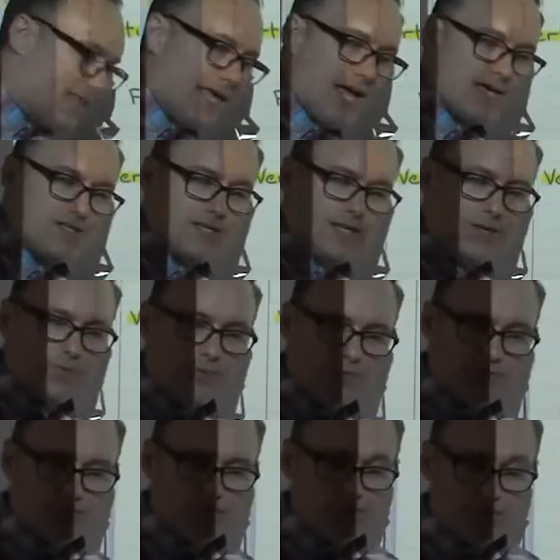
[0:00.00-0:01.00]
the x
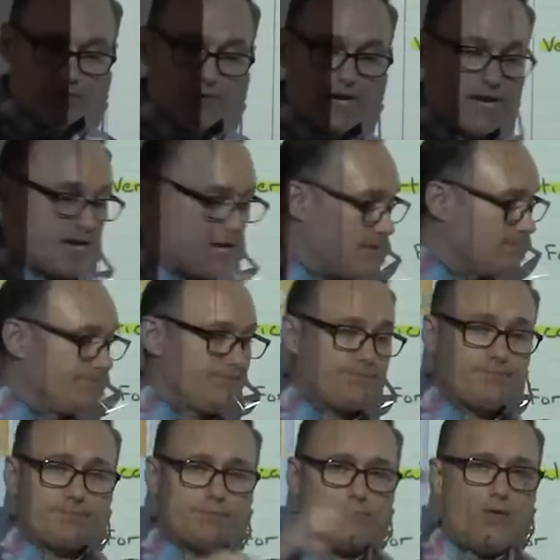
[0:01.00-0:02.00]
equals 3,
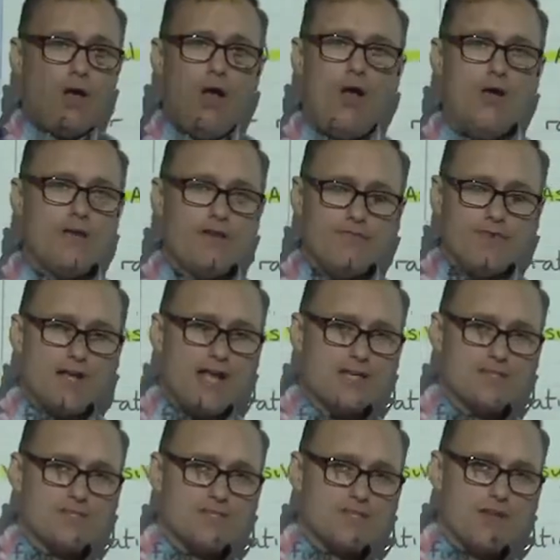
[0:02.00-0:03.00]
all different
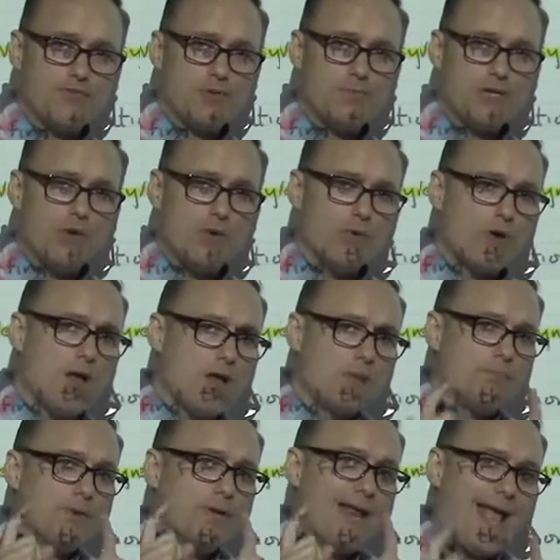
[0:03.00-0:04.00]
kinds of stuff could be going
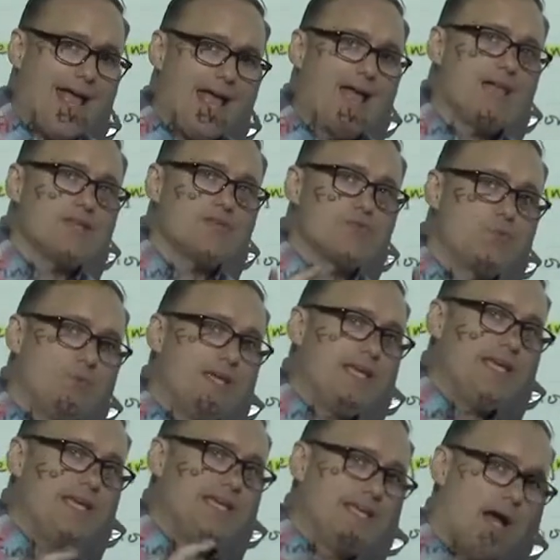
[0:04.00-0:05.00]
on, but as
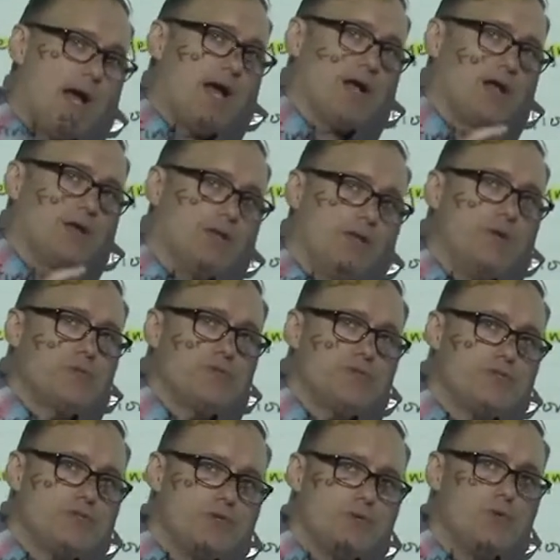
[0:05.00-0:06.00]
we got close
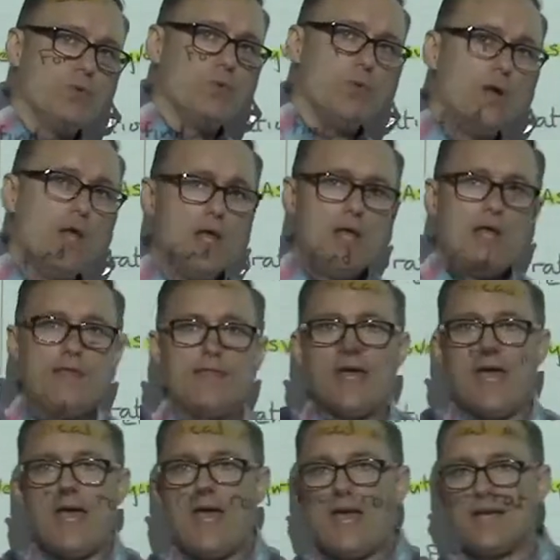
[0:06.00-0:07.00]
to
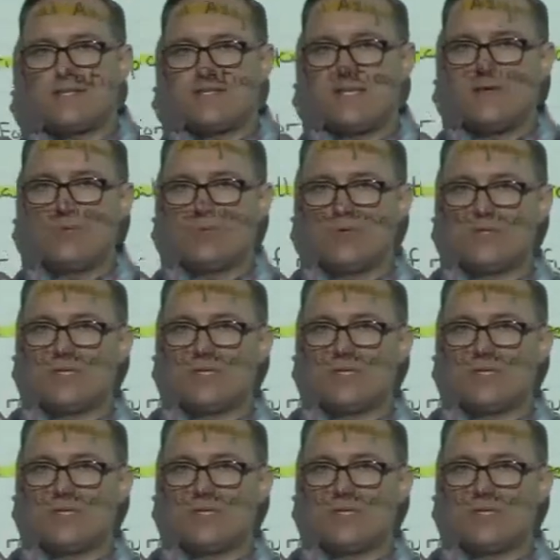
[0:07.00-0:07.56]
the x equals